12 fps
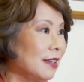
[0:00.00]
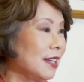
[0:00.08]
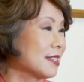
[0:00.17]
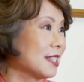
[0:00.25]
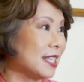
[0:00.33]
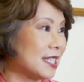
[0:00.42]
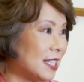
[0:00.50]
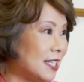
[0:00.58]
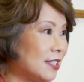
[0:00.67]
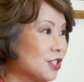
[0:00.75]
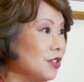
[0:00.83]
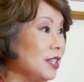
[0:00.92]

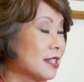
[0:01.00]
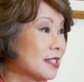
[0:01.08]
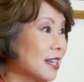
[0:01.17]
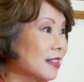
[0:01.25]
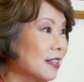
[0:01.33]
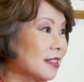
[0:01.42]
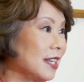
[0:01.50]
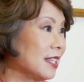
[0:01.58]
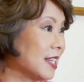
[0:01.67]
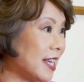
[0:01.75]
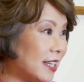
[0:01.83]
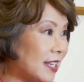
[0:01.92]
SAT, to the extent that they
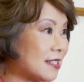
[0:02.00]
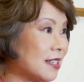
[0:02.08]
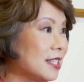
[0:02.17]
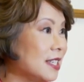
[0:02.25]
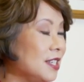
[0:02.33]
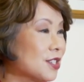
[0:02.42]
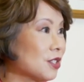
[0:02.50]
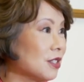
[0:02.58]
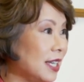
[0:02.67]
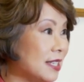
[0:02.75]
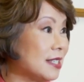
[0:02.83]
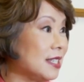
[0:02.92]
take SATs or
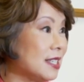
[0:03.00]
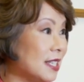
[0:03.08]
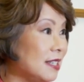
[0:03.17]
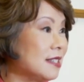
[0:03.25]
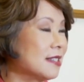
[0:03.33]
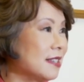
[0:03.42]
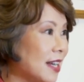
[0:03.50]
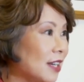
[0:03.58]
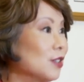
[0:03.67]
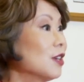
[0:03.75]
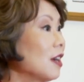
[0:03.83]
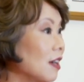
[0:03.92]
ACTs
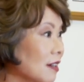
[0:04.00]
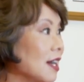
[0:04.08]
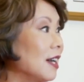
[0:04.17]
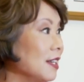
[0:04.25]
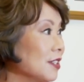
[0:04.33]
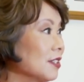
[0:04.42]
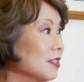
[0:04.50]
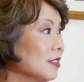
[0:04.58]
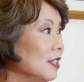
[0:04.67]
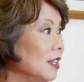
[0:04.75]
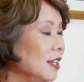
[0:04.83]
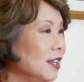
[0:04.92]
now, are higher.
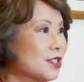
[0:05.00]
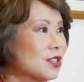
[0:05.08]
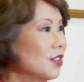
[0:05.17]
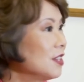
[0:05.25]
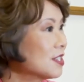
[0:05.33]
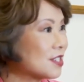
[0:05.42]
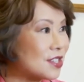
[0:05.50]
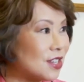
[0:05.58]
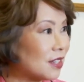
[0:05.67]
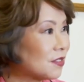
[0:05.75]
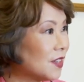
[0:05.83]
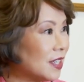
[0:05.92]
So this is
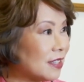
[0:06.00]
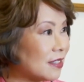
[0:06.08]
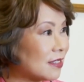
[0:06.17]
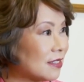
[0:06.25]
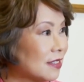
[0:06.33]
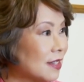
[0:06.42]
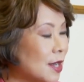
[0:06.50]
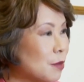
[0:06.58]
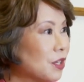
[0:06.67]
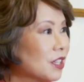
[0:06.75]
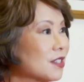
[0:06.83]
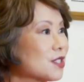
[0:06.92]
not fair
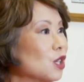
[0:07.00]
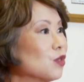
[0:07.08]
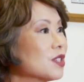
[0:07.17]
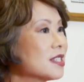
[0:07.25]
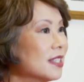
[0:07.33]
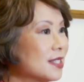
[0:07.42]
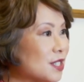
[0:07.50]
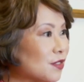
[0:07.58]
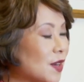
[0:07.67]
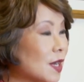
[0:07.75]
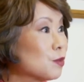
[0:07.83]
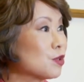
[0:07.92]
because over
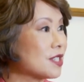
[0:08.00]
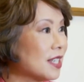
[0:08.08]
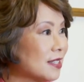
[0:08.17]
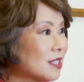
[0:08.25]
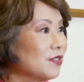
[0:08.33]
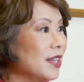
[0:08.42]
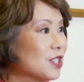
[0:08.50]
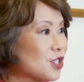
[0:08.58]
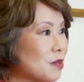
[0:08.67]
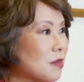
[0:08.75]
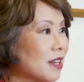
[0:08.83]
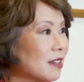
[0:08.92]
65% of
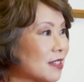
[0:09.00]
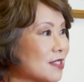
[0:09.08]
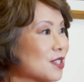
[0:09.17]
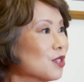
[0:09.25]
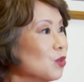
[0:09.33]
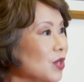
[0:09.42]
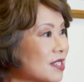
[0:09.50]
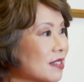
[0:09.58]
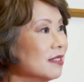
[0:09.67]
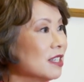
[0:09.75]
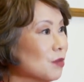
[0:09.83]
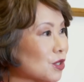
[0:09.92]
Asian Americans are
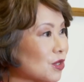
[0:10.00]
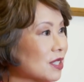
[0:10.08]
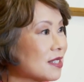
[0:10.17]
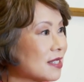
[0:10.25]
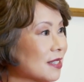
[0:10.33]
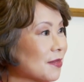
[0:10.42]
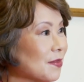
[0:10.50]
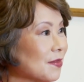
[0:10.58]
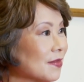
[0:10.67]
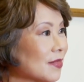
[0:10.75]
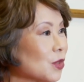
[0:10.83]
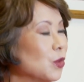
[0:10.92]
recent immigrants.
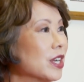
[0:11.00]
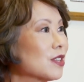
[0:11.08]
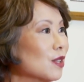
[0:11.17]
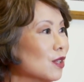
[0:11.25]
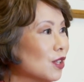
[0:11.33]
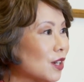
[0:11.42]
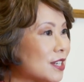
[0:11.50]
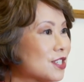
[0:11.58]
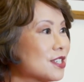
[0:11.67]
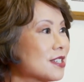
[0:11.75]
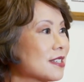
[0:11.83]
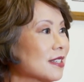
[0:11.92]
We are the
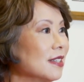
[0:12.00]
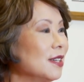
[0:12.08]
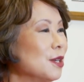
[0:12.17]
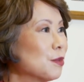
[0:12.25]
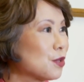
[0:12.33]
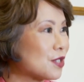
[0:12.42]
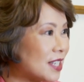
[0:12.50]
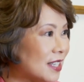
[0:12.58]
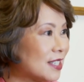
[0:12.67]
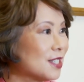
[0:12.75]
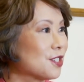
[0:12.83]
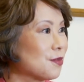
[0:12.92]
largest
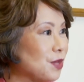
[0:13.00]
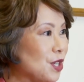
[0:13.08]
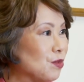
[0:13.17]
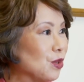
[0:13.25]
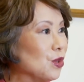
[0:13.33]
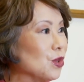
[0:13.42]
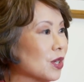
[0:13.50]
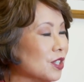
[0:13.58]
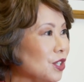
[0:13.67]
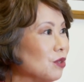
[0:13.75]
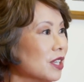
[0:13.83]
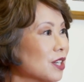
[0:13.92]
percentage of people who are
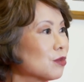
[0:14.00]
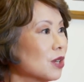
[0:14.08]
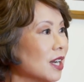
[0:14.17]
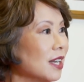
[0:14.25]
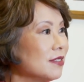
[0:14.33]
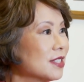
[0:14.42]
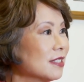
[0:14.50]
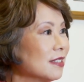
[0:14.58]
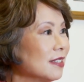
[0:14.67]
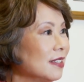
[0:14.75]
newly arrived.